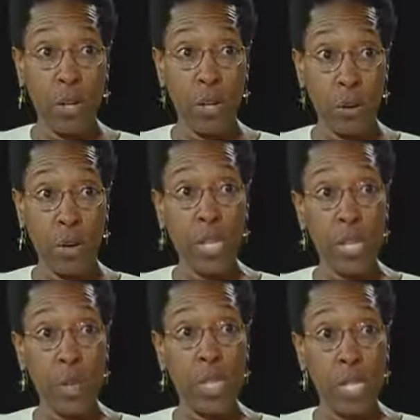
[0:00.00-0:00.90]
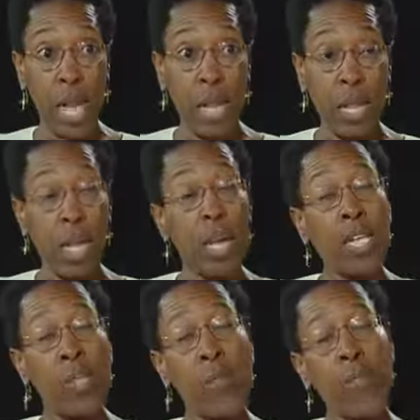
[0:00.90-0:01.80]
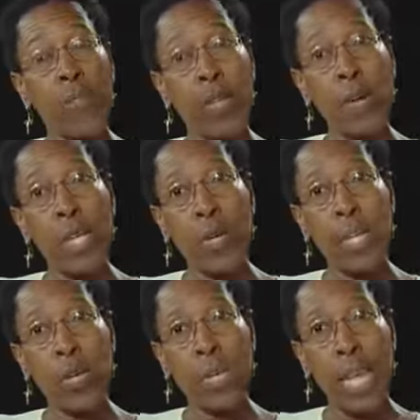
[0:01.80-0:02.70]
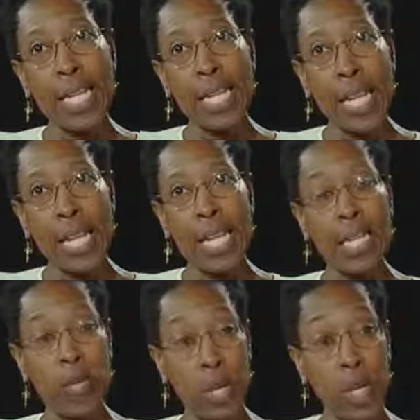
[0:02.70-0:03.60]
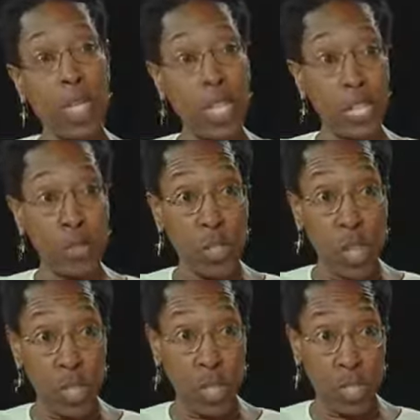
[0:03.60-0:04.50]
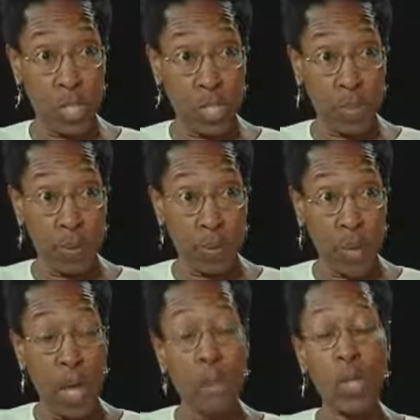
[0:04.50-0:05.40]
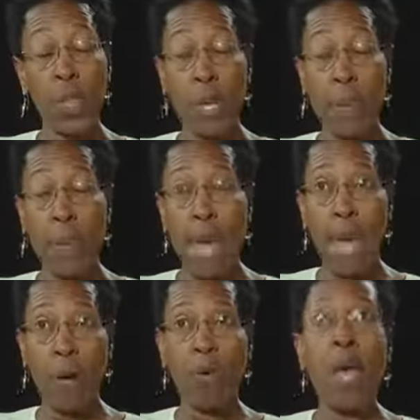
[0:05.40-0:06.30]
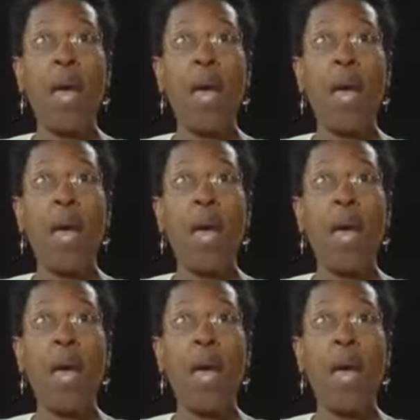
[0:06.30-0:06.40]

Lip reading: You're learning a new style. So what they're going to be doing that day is we're going to look at introductions, and we'll talk about